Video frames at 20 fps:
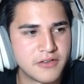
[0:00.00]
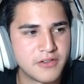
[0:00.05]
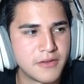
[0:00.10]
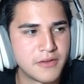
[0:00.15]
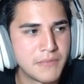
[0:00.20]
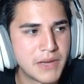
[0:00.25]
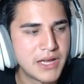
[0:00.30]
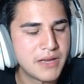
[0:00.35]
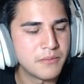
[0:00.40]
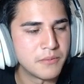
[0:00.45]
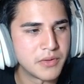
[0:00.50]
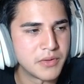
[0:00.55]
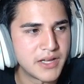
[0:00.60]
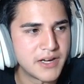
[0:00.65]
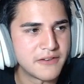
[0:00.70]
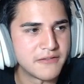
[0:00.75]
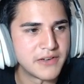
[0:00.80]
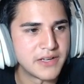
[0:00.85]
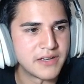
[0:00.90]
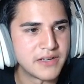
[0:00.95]
The main blood
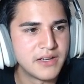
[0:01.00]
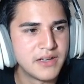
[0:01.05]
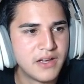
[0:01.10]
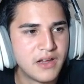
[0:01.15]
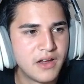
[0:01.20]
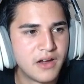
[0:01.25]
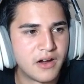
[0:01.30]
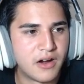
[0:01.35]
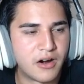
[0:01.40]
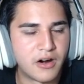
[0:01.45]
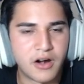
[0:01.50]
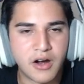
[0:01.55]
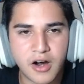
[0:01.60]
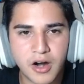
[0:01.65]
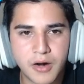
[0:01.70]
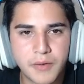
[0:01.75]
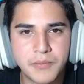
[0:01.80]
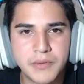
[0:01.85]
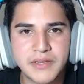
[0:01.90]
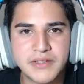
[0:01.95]
of it are
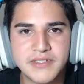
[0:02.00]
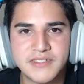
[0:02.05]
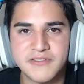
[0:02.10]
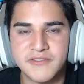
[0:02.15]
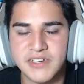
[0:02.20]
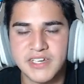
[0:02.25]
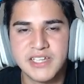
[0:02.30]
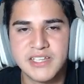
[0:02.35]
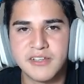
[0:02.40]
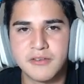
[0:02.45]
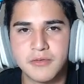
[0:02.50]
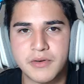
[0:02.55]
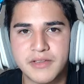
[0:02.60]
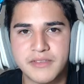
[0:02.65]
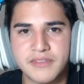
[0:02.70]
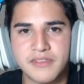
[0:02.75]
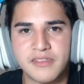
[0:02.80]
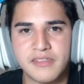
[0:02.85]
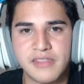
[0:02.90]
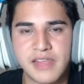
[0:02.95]
harpies, vanilla
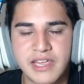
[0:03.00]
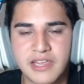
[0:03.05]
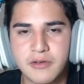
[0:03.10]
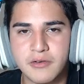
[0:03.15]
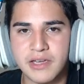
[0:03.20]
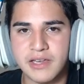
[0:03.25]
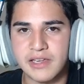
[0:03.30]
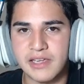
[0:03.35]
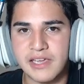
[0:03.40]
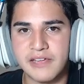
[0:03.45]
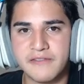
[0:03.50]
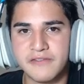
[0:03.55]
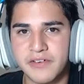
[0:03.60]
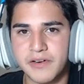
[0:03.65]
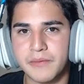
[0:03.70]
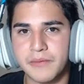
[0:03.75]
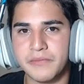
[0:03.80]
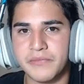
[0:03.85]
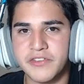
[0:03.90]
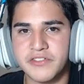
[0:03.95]
ones that you can get
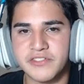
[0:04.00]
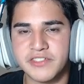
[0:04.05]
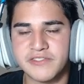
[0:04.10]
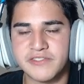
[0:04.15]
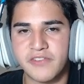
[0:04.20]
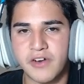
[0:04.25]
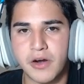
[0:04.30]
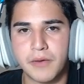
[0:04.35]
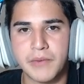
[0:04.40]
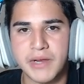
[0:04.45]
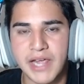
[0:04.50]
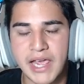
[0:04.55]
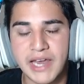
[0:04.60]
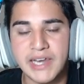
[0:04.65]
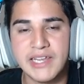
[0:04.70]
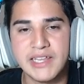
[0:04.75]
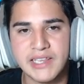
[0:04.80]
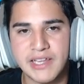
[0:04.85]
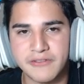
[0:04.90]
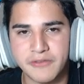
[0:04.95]
from just farming
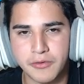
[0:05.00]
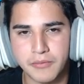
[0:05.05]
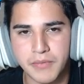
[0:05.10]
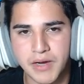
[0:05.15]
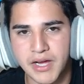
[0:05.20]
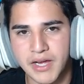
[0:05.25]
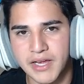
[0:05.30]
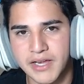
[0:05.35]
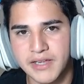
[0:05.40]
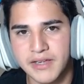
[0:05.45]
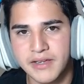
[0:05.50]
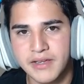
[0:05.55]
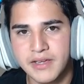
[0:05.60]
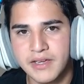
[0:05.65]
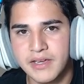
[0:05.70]
any level my,